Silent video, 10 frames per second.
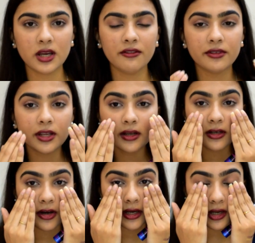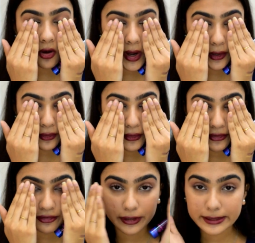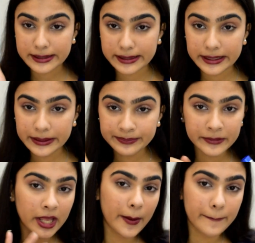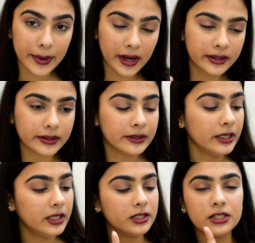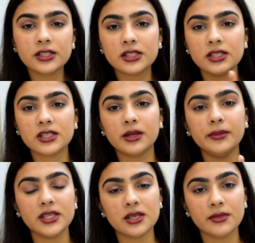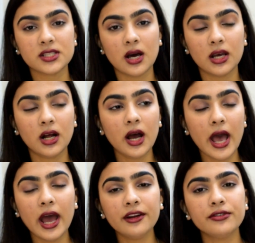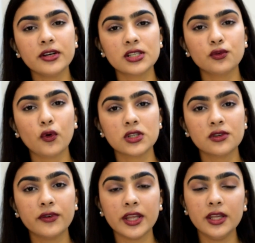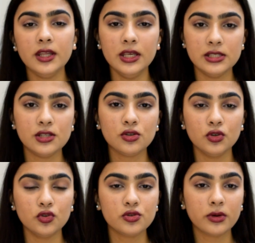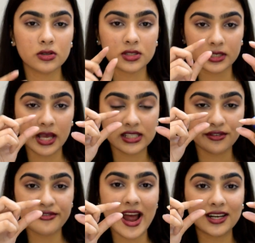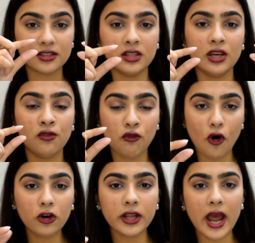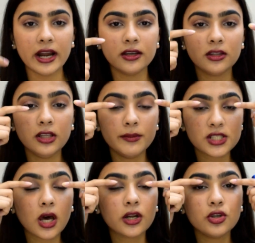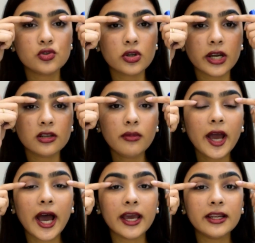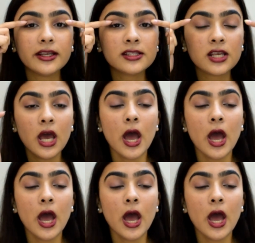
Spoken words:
I'm wearing it right now, I don't know if you can see, but this is an amazing mascara. At first it wasn't very easy to use because it has a fat thick wand and the mascara used to get in my eyelids.